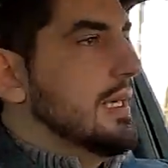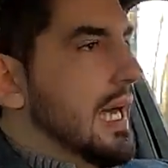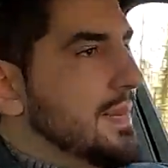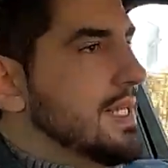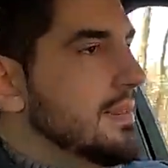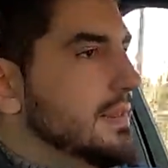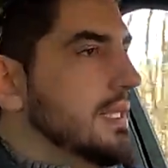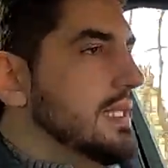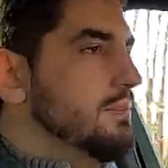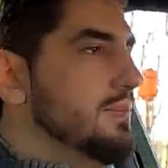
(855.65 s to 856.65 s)
I mean
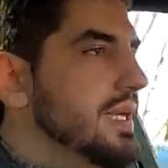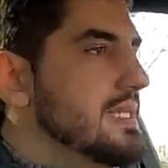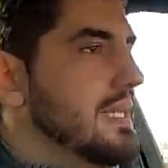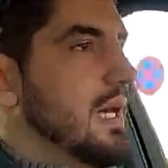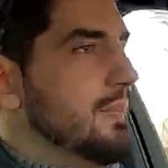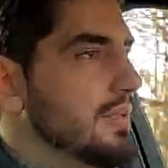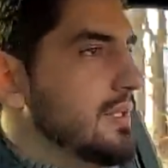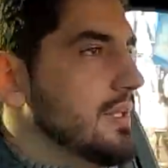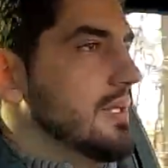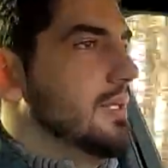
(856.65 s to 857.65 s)
it picks up.
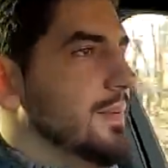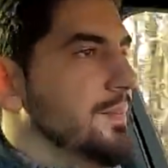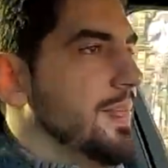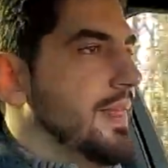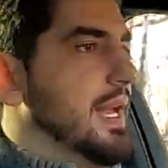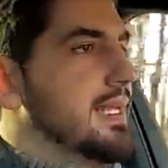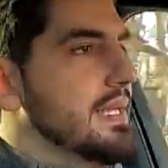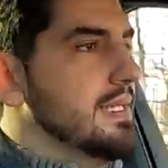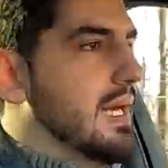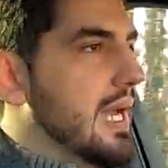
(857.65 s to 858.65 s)

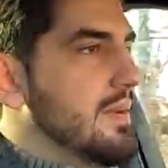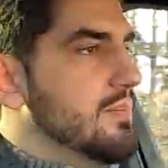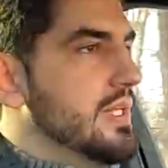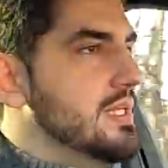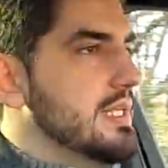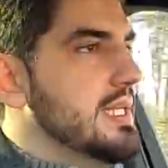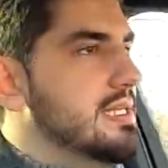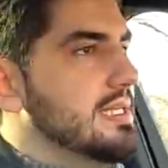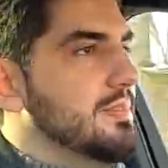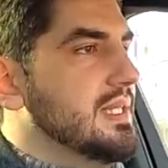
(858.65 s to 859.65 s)
Again, in hybrid,
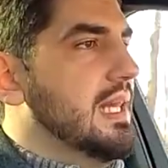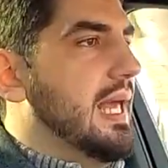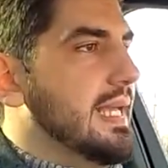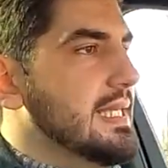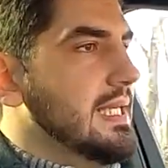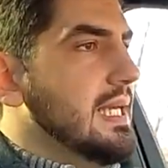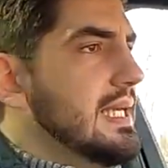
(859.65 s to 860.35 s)
is it a bit laggy?